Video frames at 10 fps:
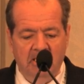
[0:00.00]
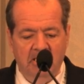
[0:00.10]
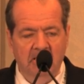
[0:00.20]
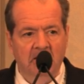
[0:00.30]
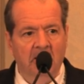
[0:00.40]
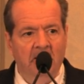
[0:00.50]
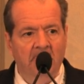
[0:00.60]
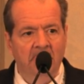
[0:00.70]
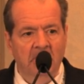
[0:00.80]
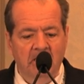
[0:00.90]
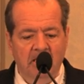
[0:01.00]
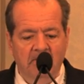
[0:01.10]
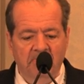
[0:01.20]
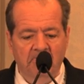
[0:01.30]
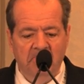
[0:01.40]
And
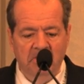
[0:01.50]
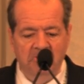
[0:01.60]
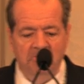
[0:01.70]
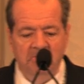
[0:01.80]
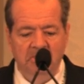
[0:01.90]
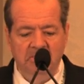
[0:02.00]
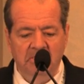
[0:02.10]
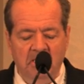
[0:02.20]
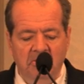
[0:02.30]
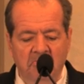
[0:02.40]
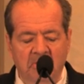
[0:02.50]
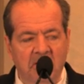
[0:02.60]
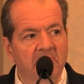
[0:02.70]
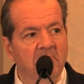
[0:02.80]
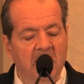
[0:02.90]
if you've been through this, I know
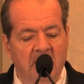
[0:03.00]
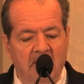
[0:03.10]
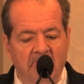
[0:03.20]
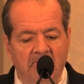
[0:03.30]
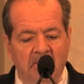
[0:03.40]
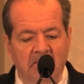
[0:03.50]
many of you have,